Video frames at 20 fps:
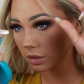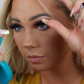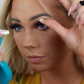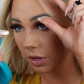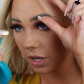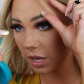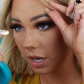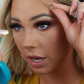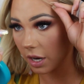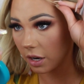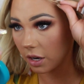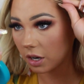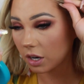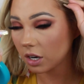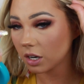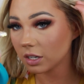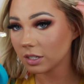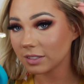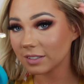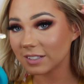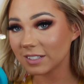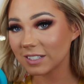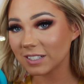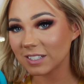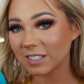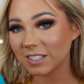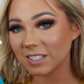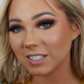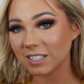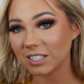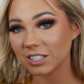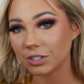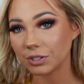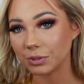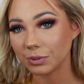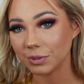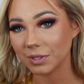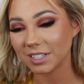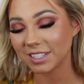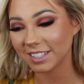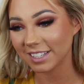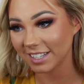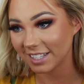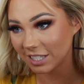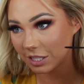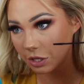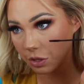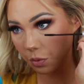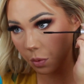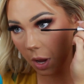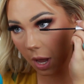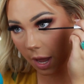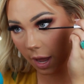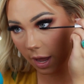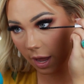My hair always gets in the way.